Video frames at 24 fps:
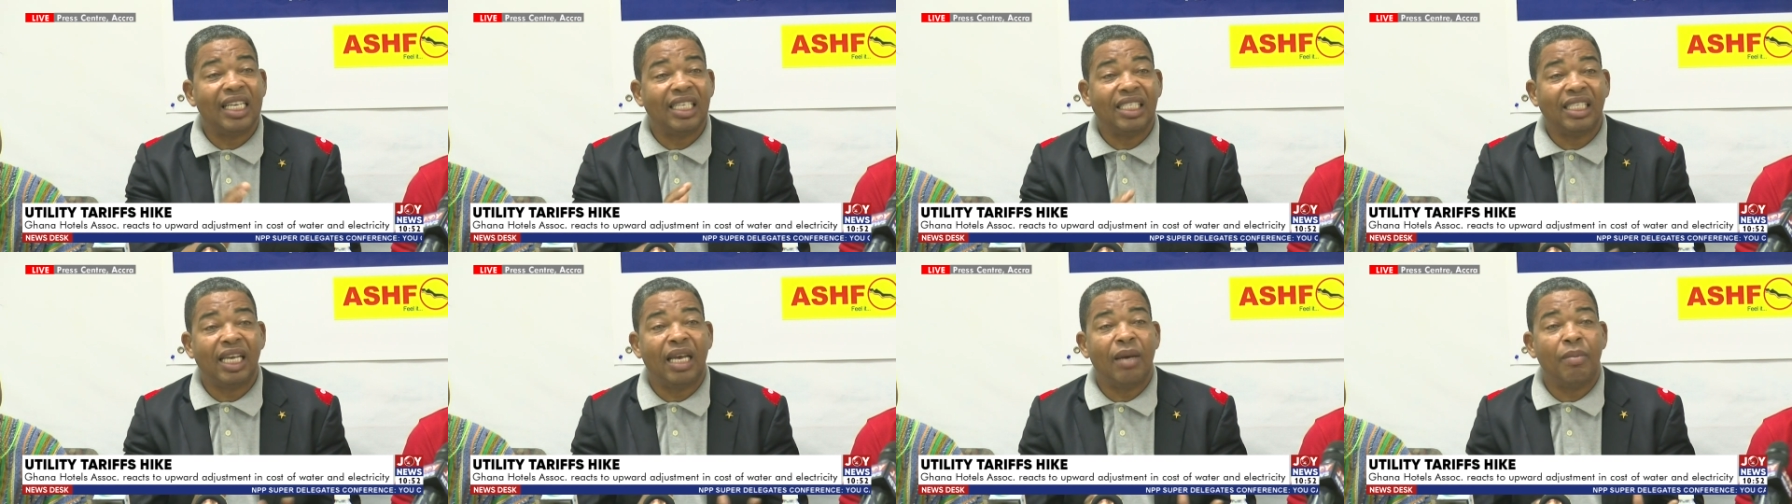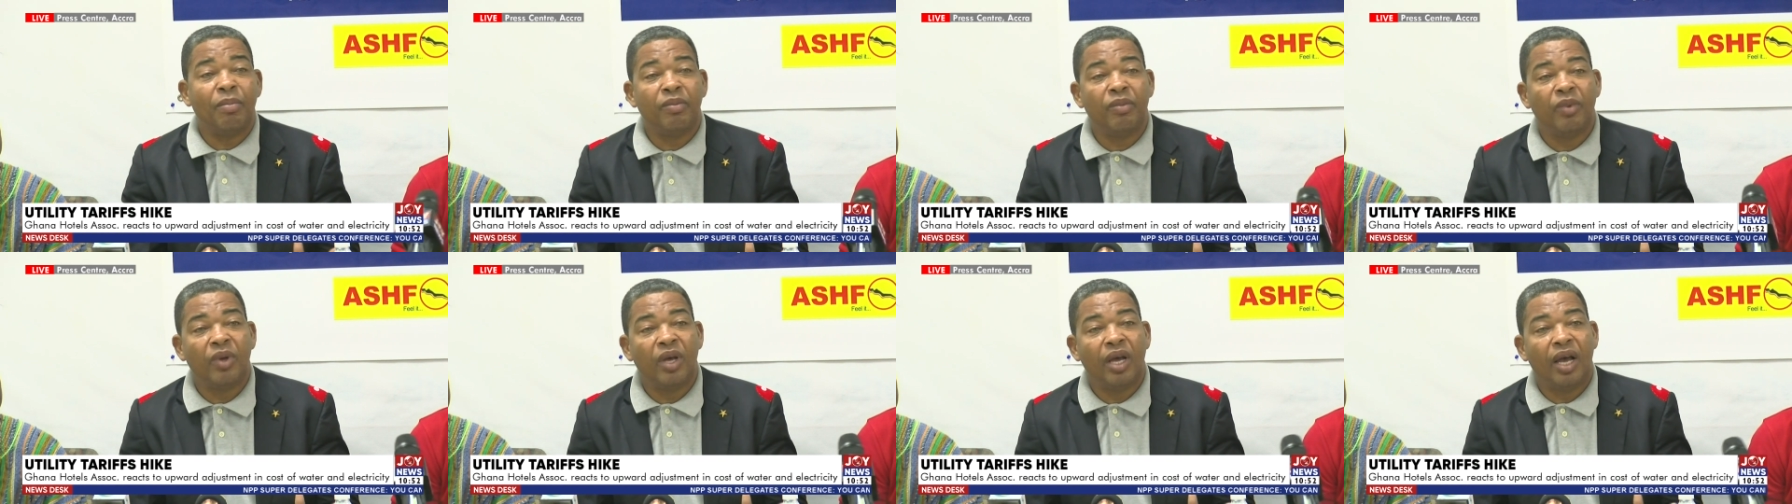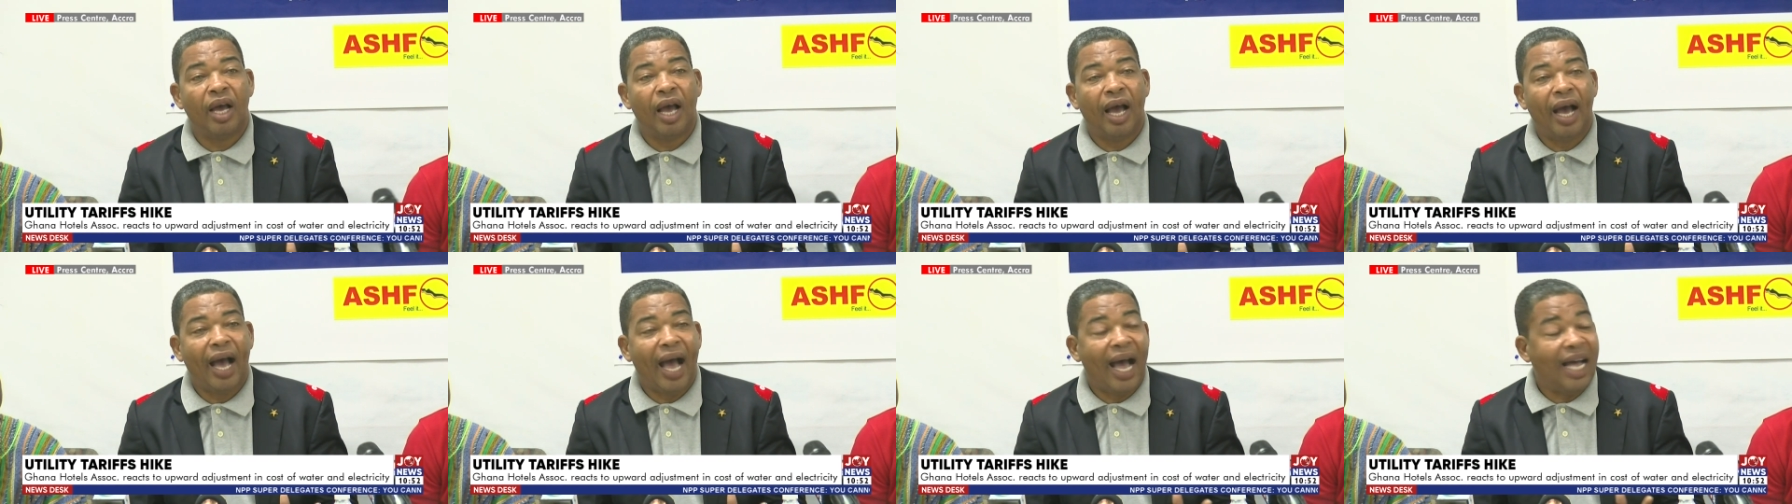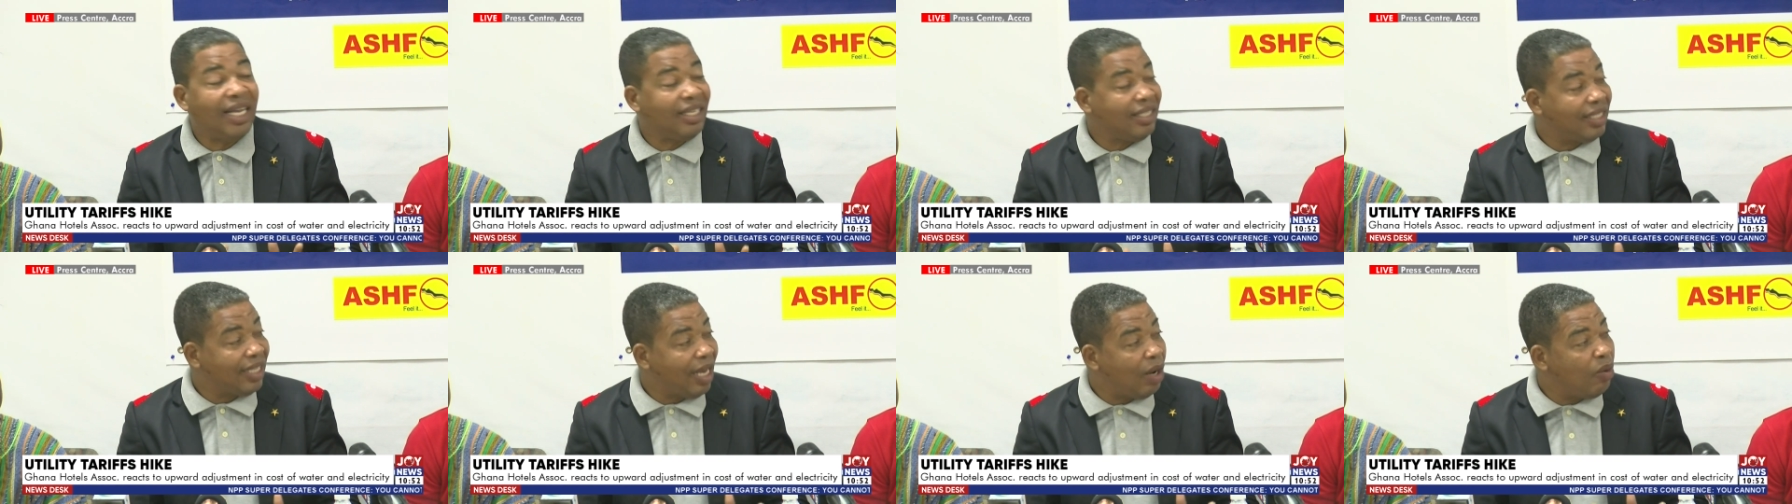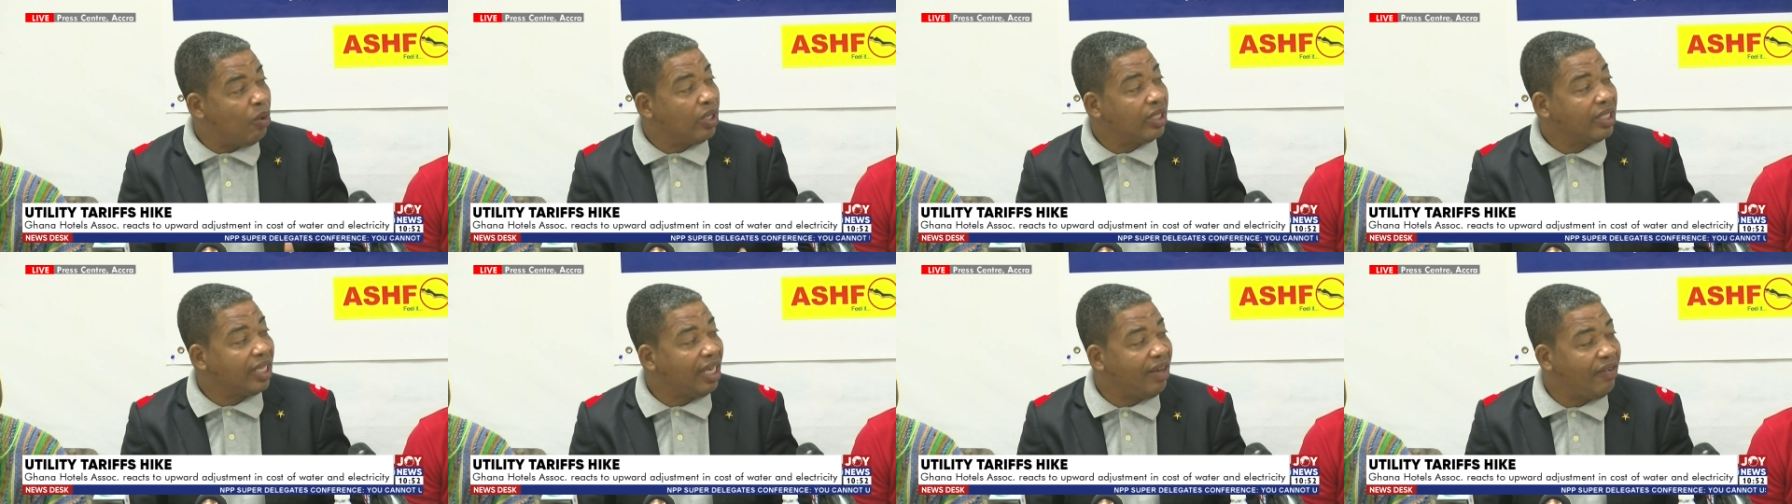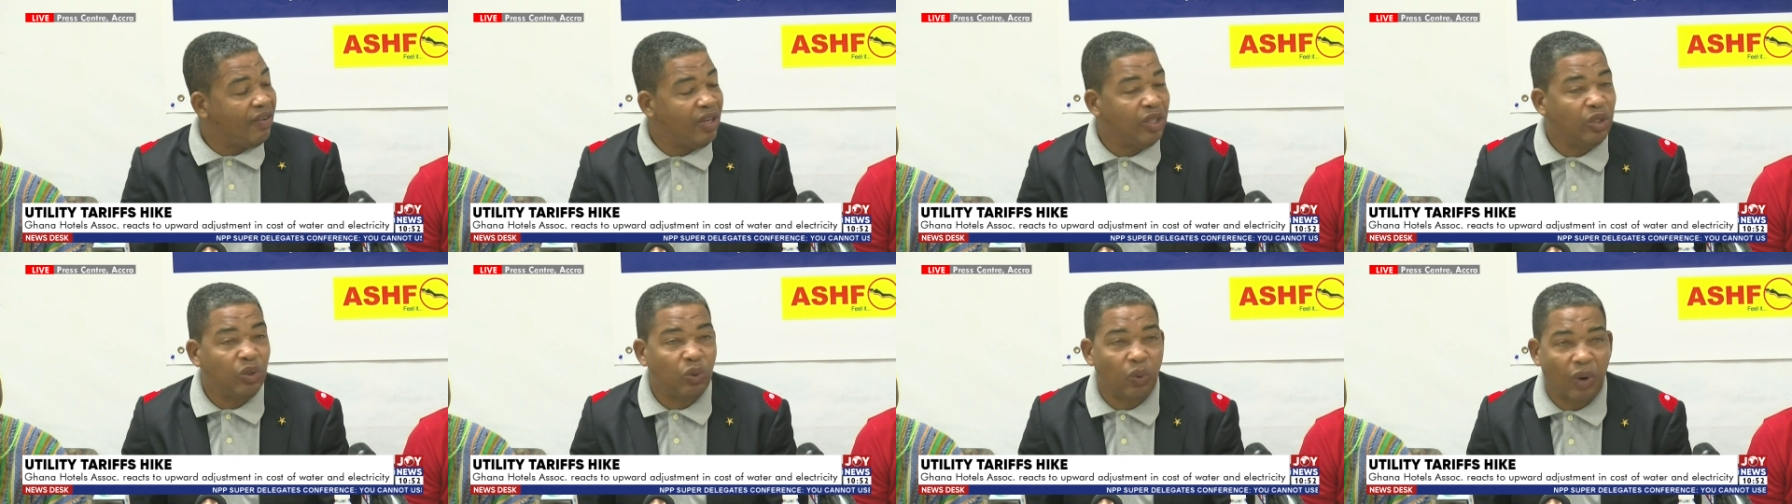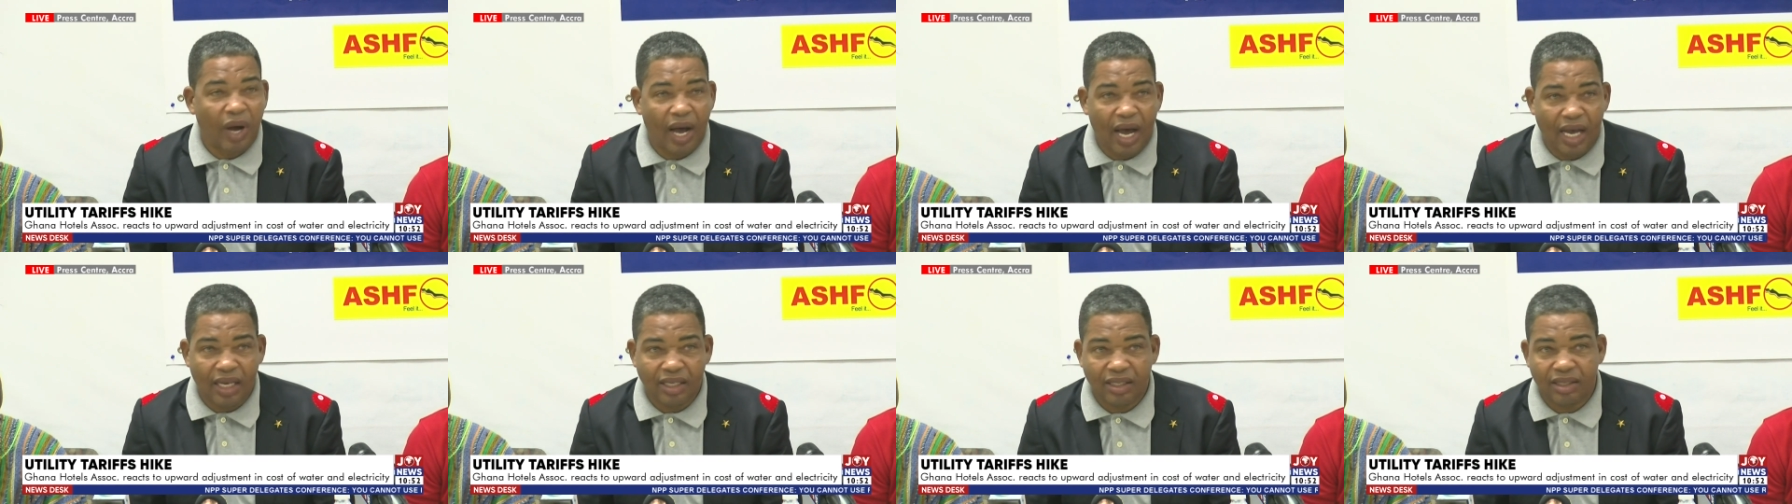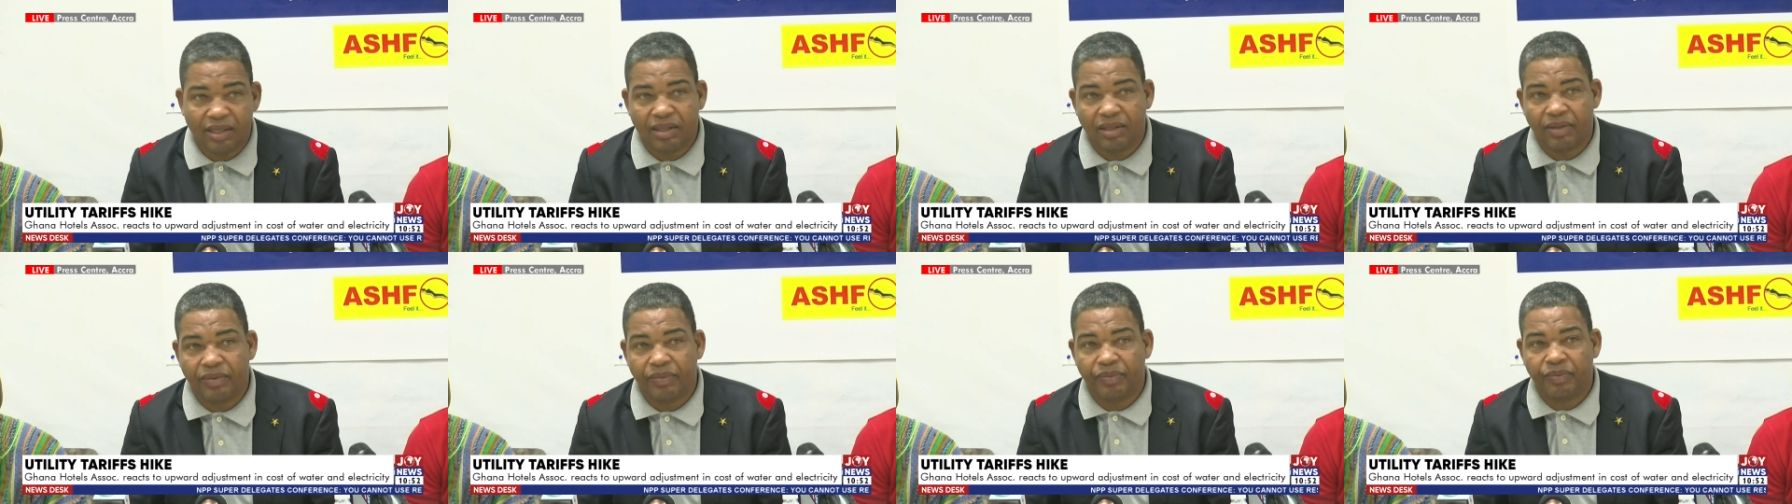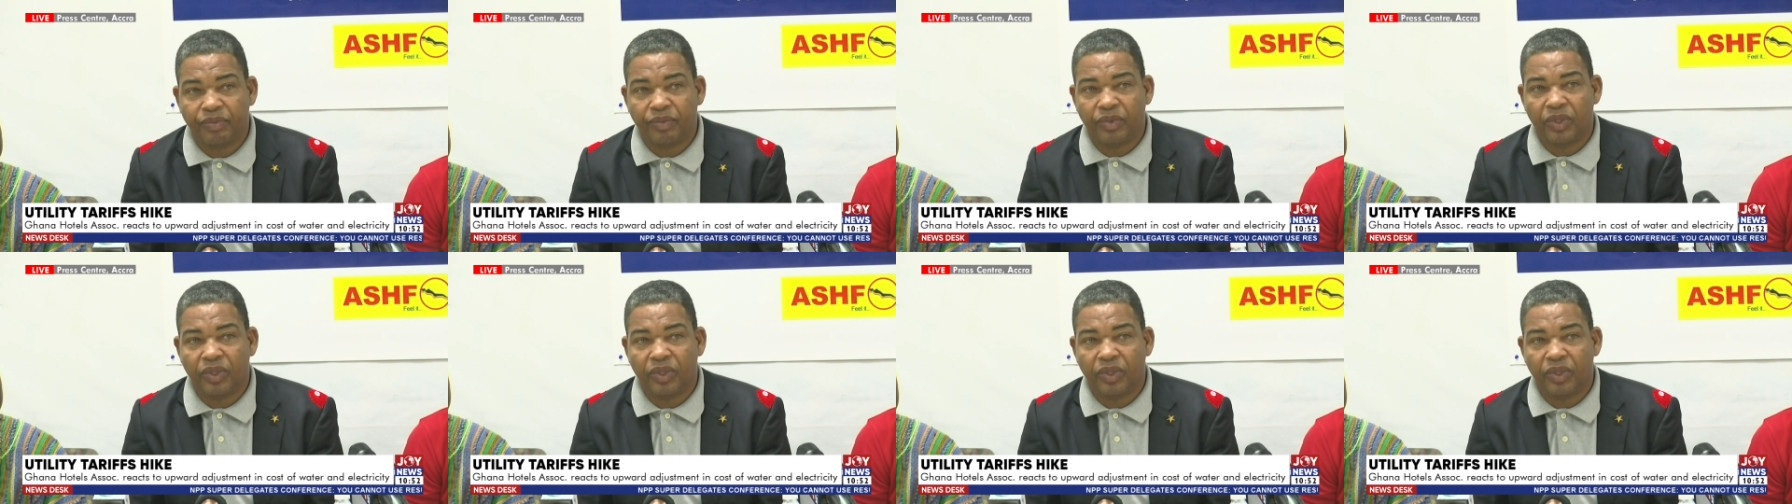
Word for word: the same answer was given to us.